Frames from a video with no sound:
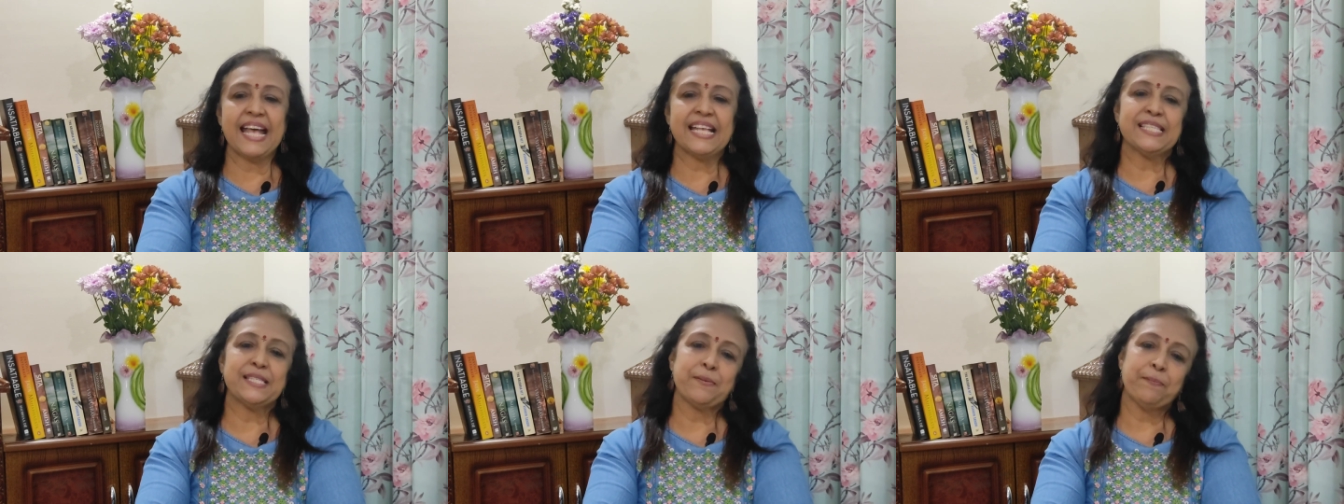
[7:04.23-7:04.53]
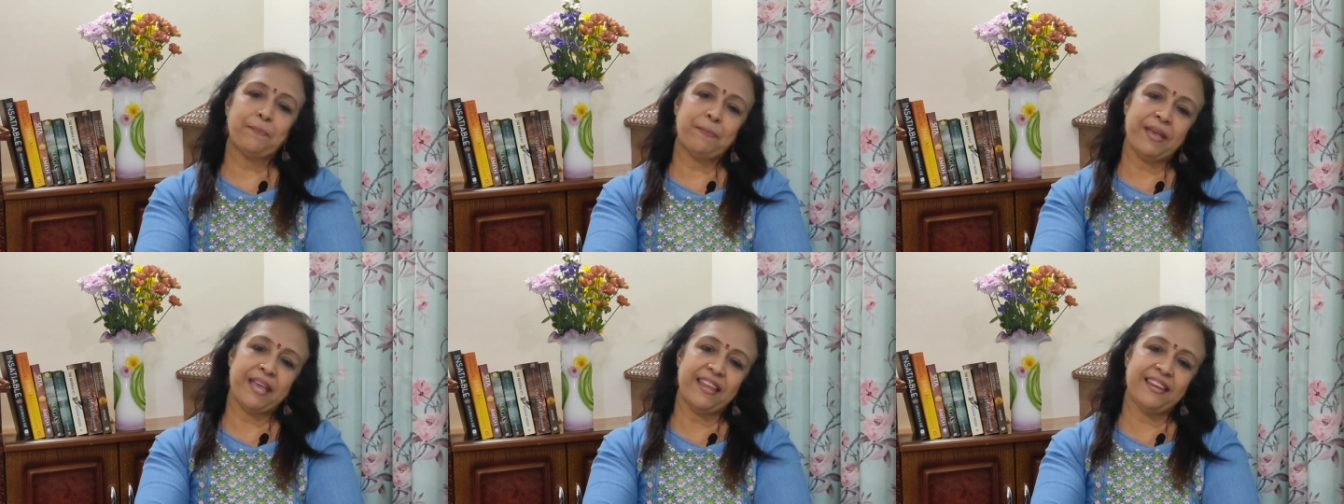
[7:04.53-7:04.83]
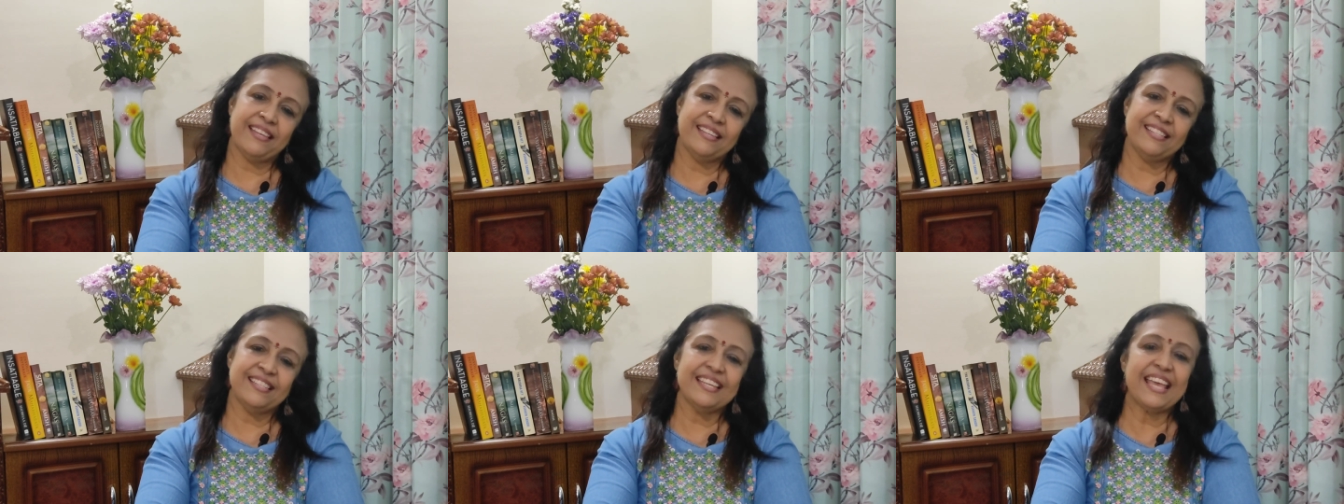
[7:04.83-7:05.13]
as a
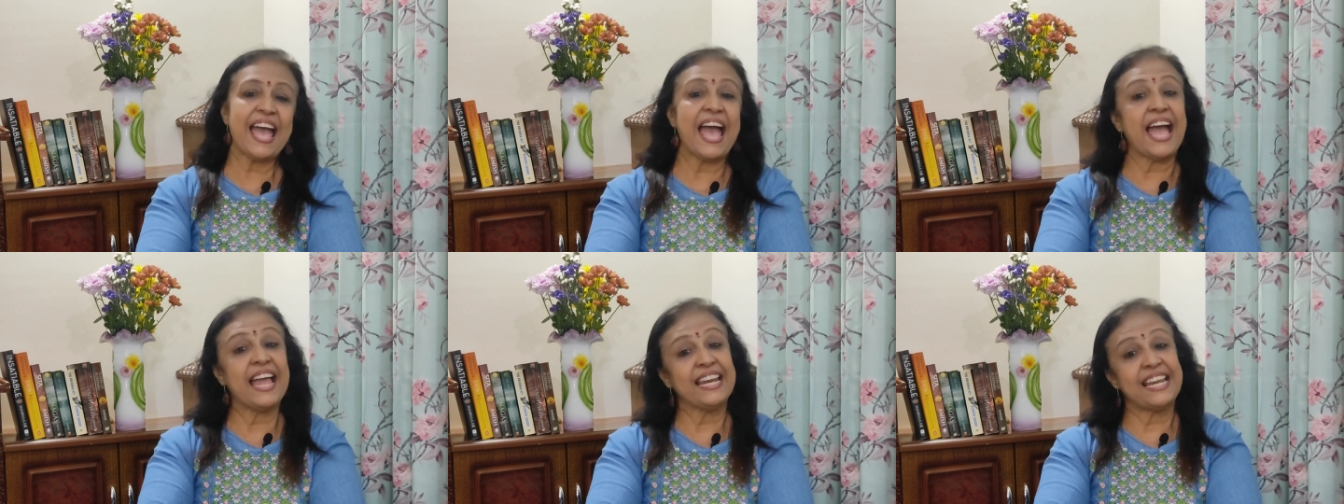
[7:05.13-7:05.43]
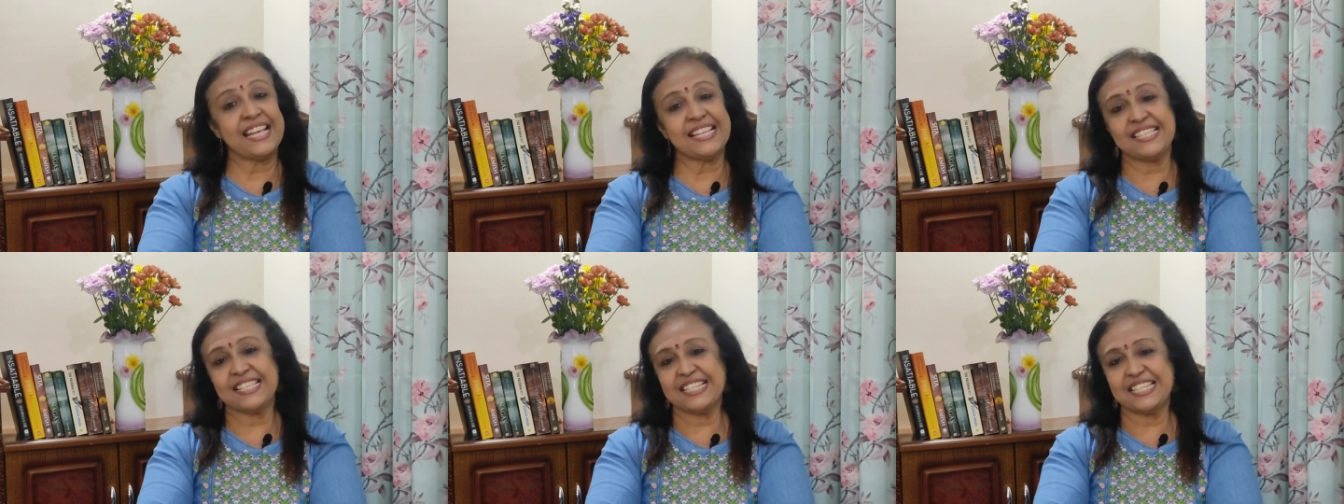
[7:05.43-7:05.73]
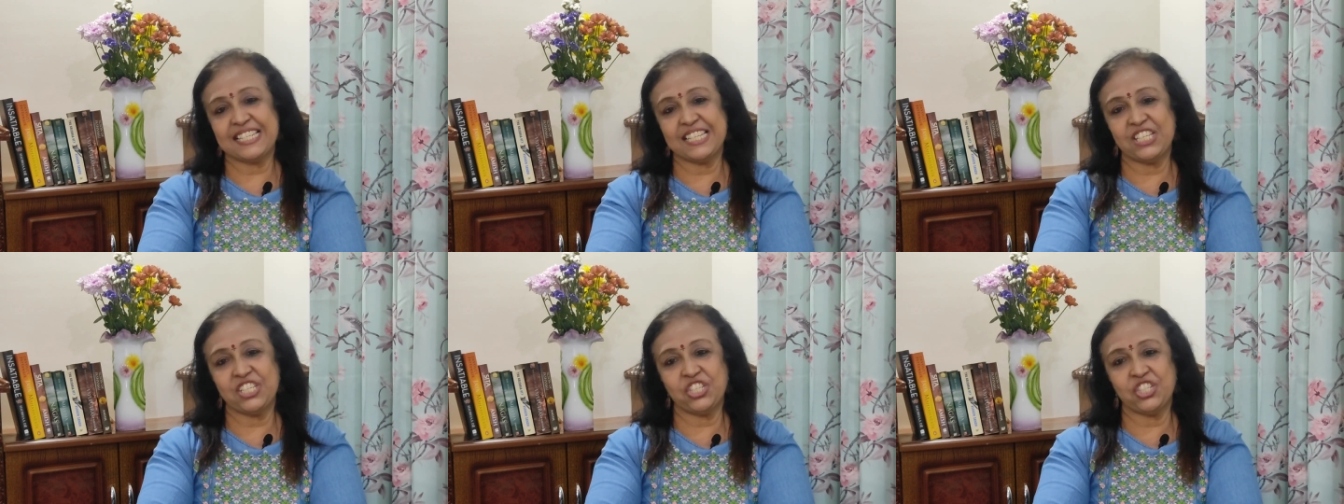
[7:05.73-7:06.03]
parent and as
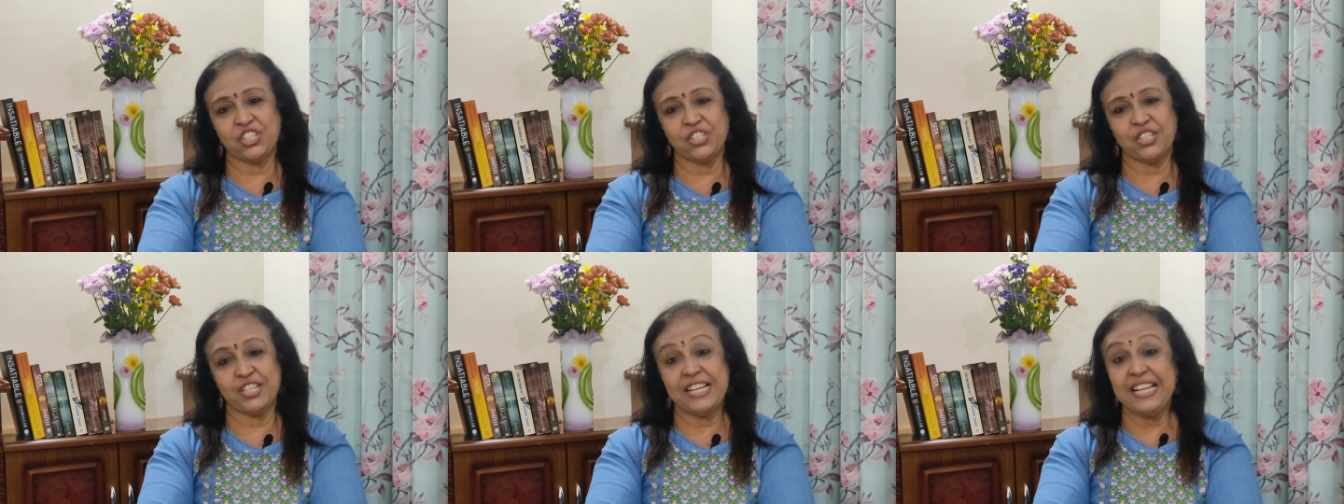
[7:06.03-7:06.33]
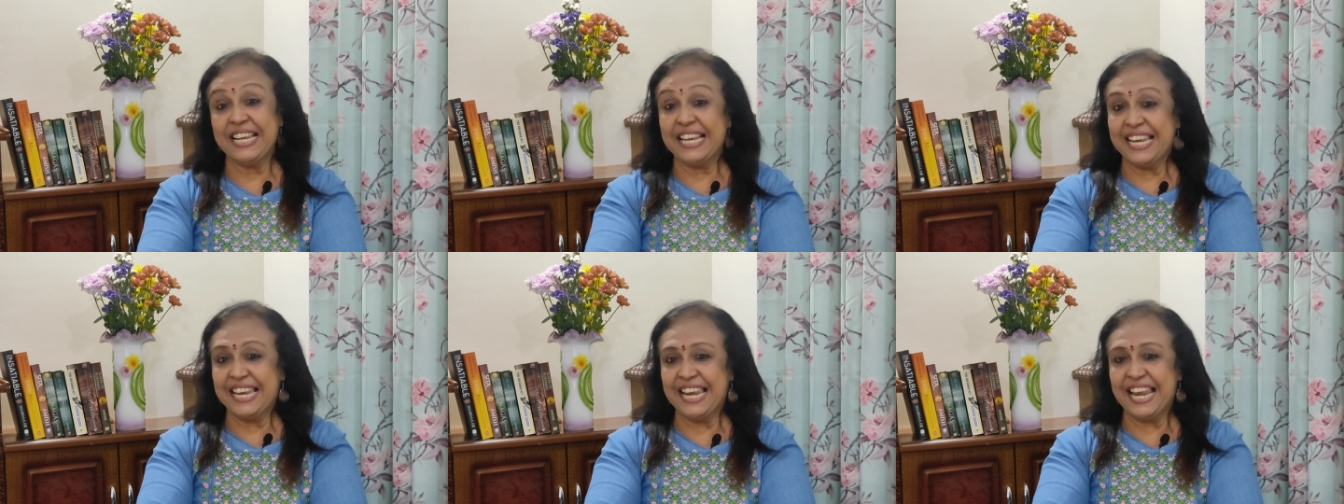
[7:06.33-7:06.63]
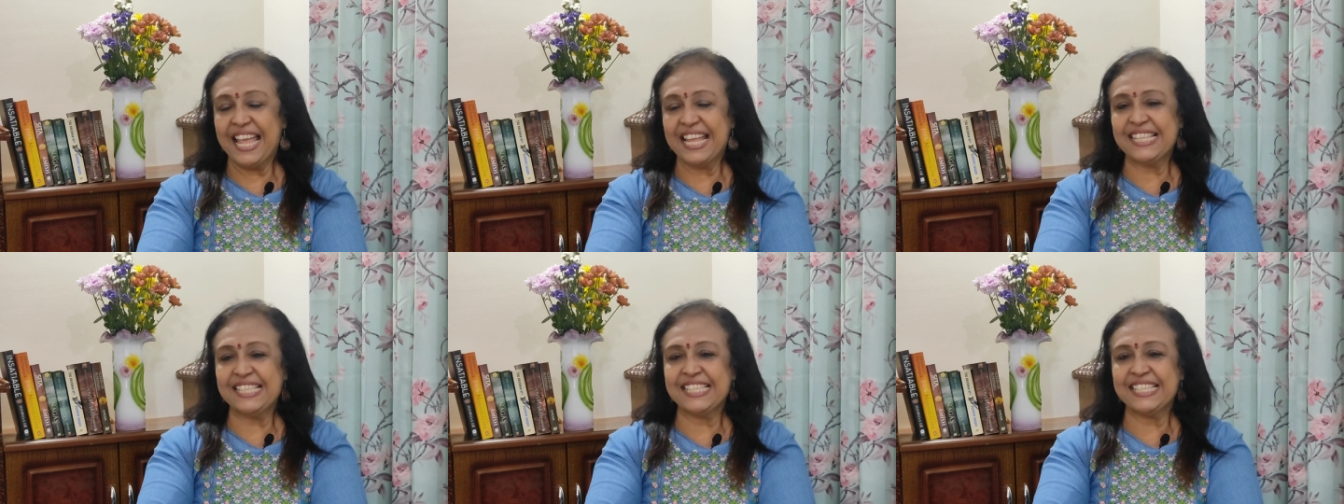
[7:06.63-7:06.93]
a teacher.
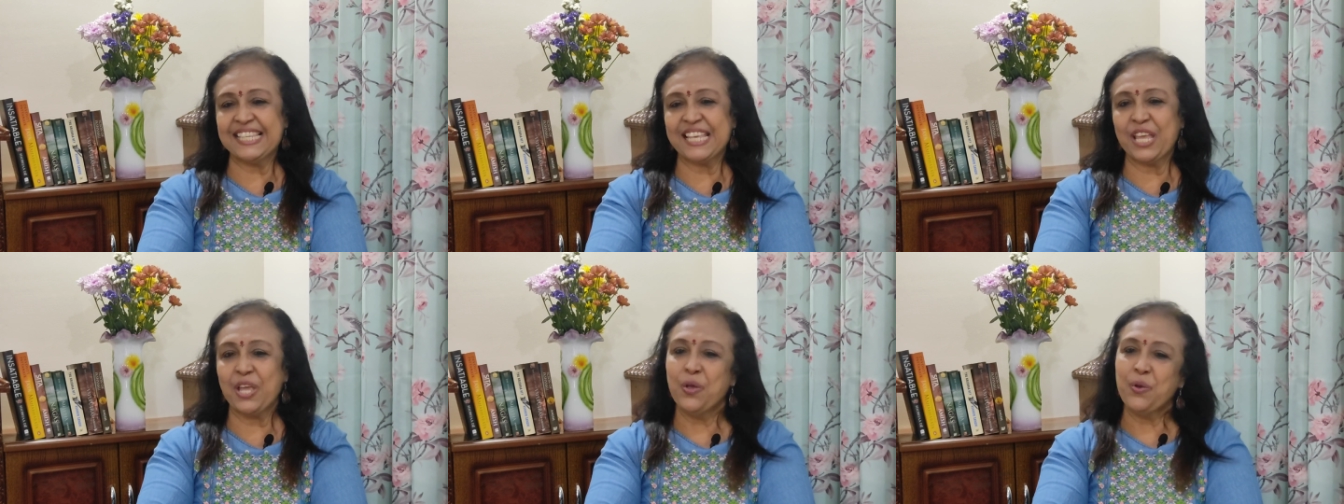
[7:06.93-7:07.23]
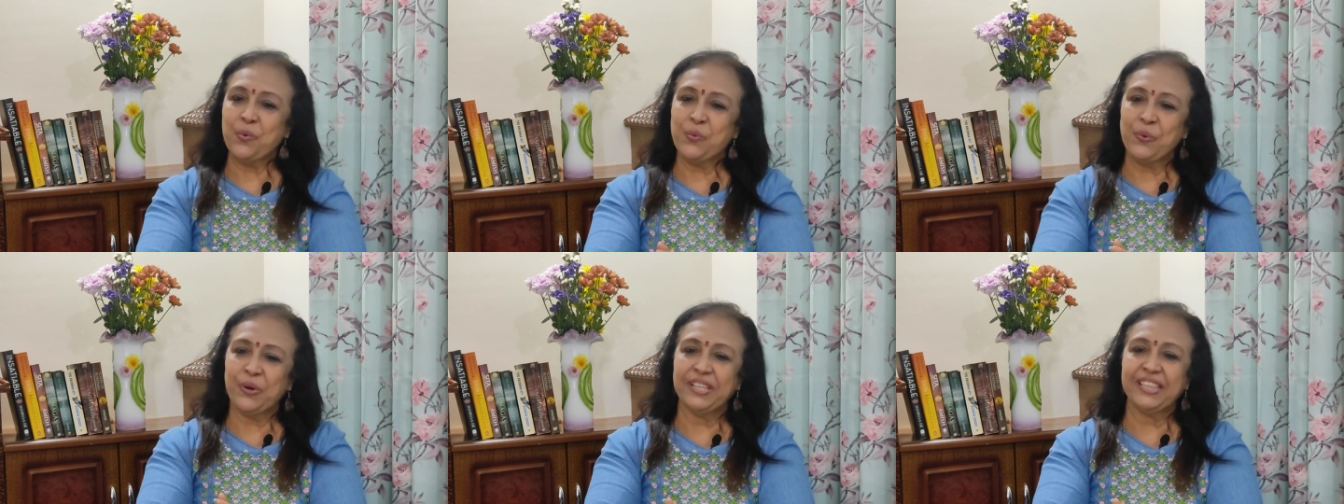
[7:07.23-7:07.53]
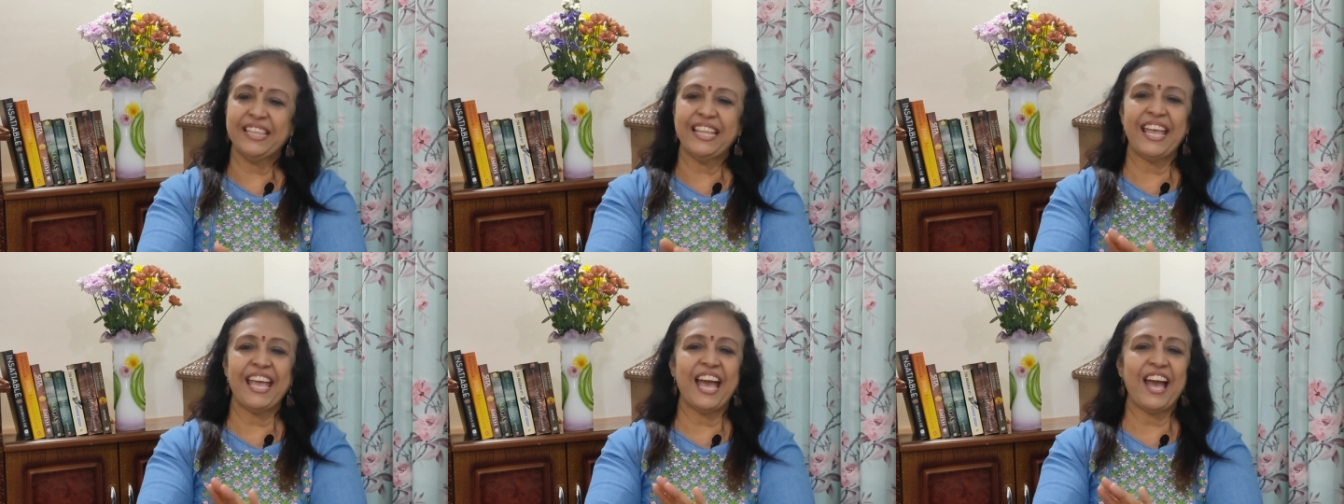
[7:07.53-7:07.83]
Let's see
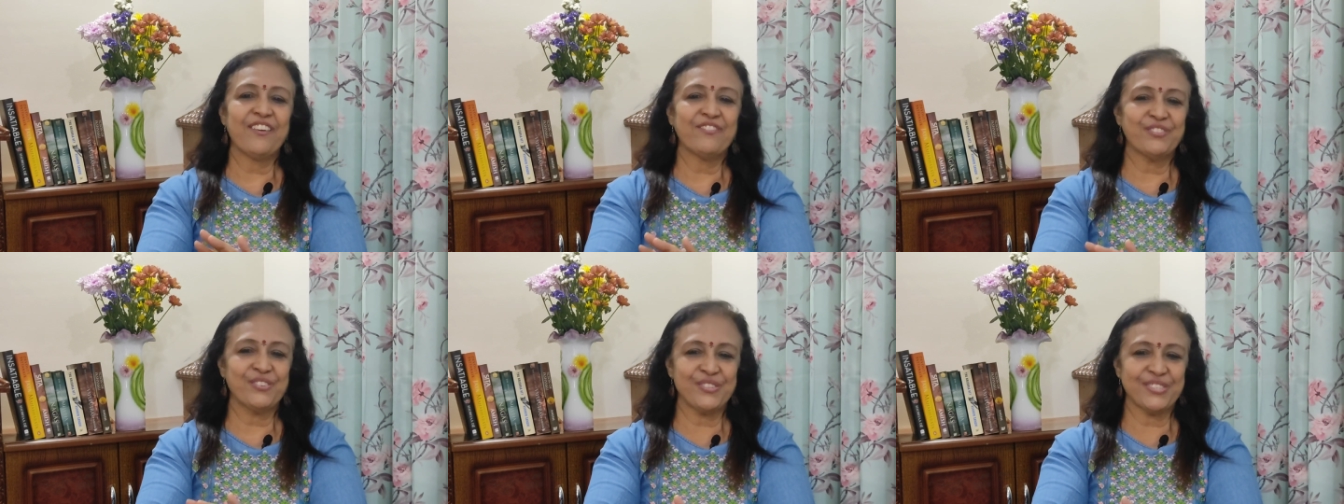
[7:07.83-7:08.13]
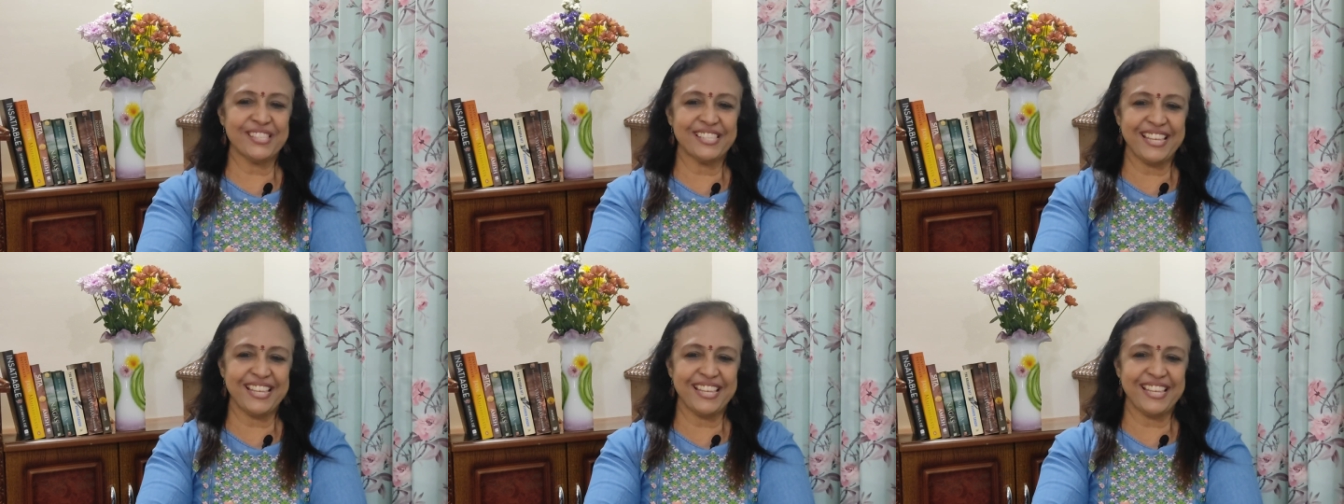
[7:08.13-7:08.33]
what they have to